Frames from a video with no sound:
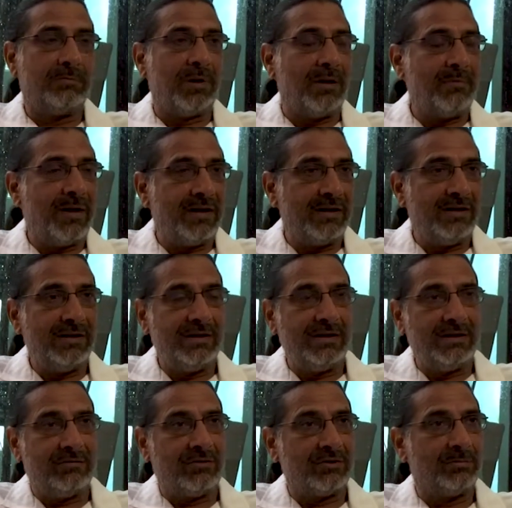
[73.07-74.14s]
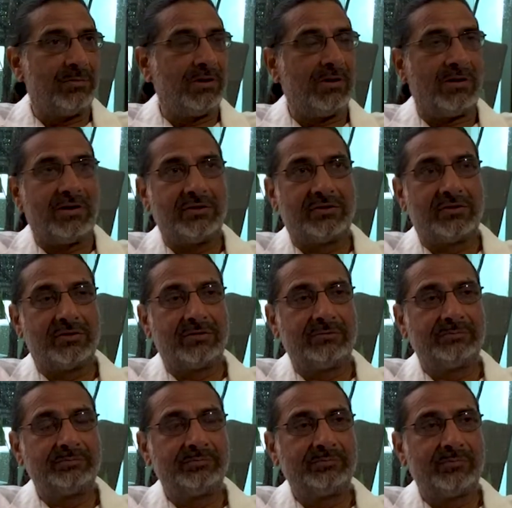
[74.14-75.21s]
Primarily it was because
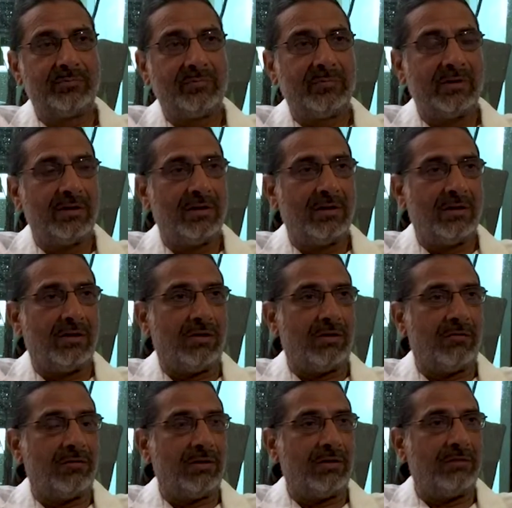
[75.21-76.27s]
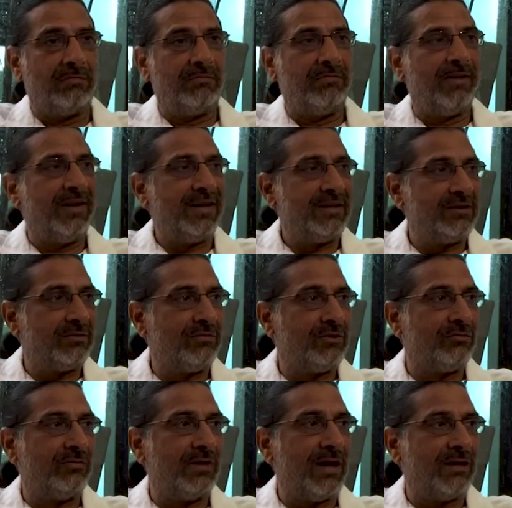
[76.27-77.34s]
of the waste
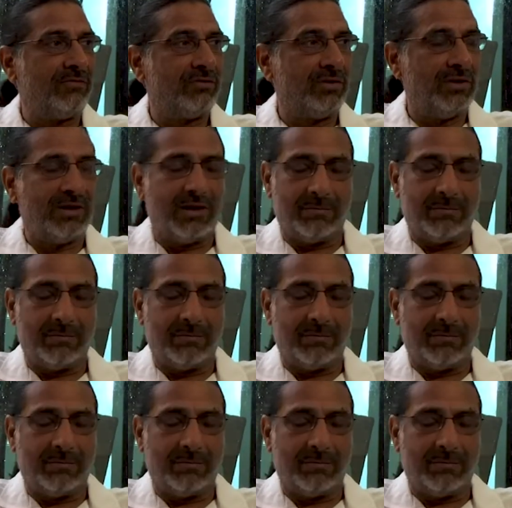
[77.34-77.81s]
which we have seen.